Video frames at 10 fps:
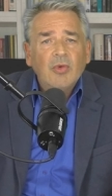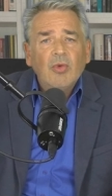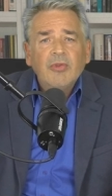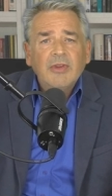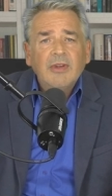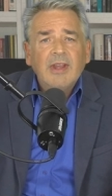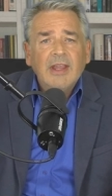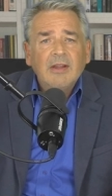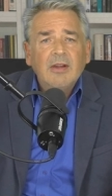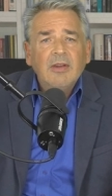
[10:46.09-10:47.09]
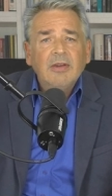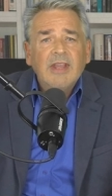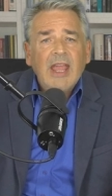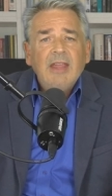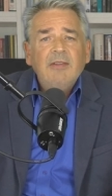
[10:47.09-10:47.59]
Dorset,
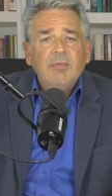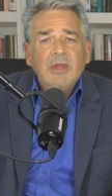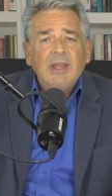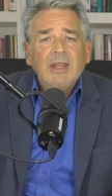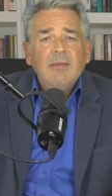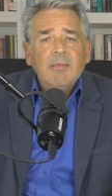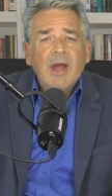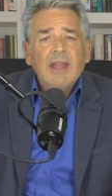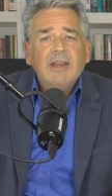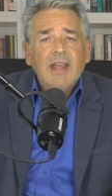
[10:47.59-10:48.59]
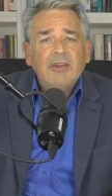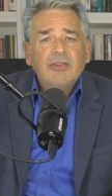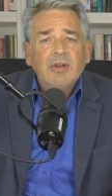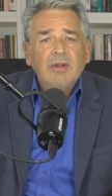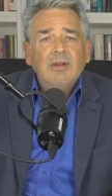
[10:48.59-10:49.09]
England, gave me my
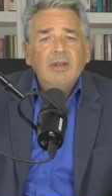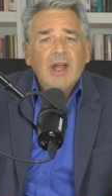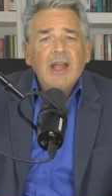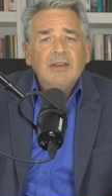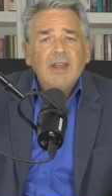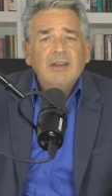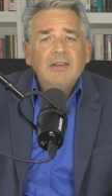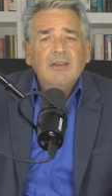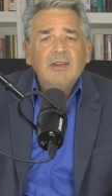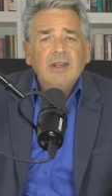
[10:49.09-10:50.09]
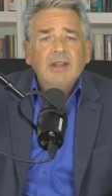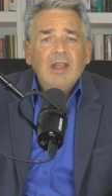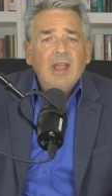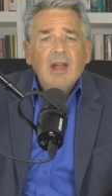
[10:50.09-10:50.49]
national identity.